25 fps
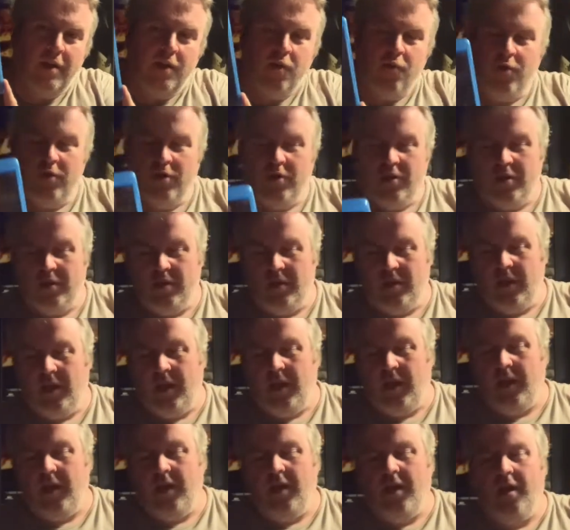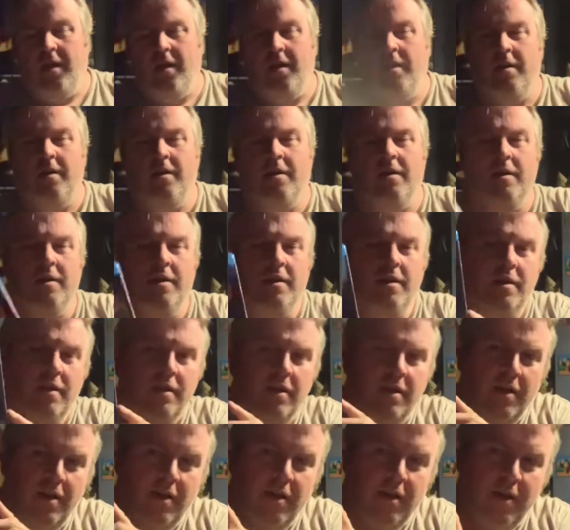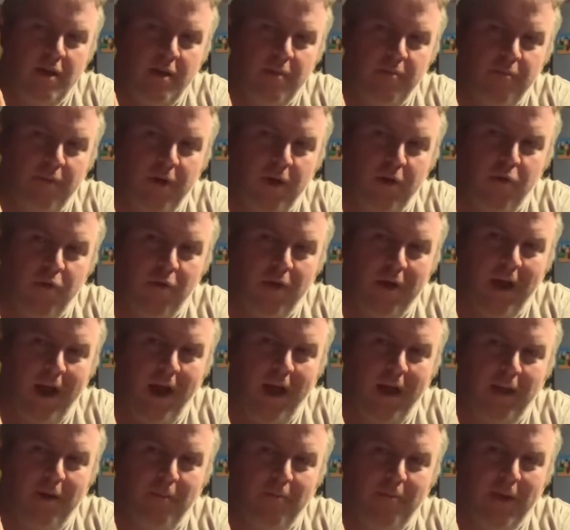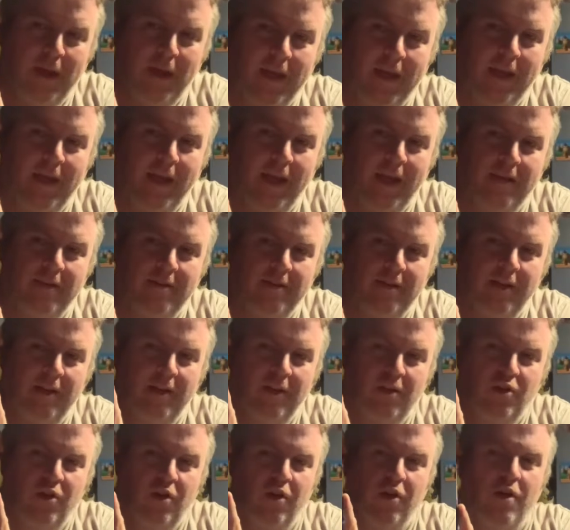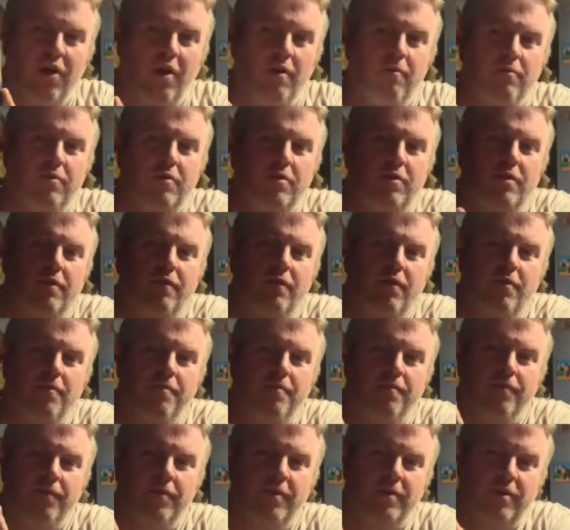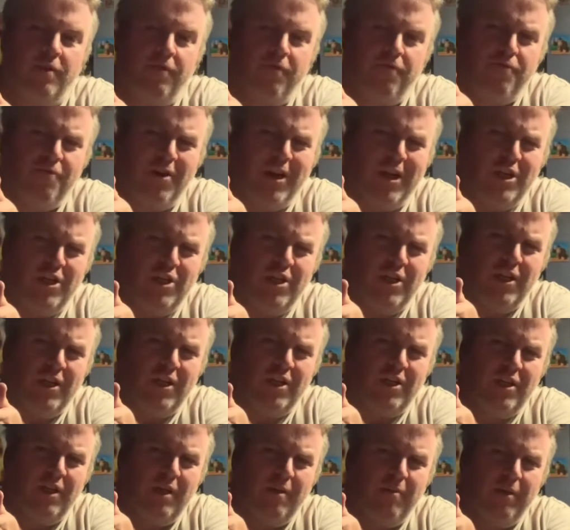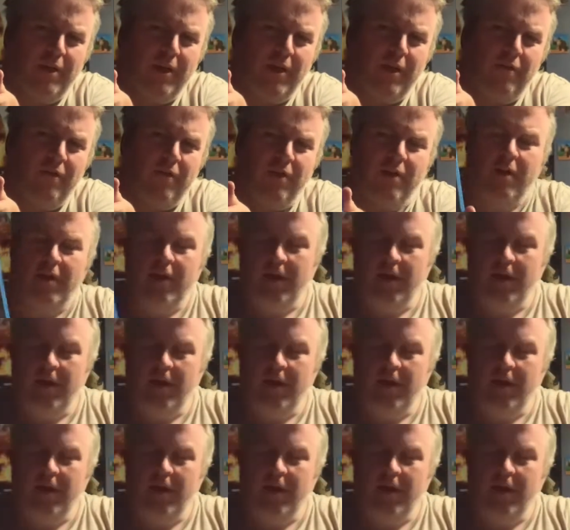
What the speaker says: which is the Michael Caine and Kingsley Sherlock Holmes film. It's a French edition, I believe.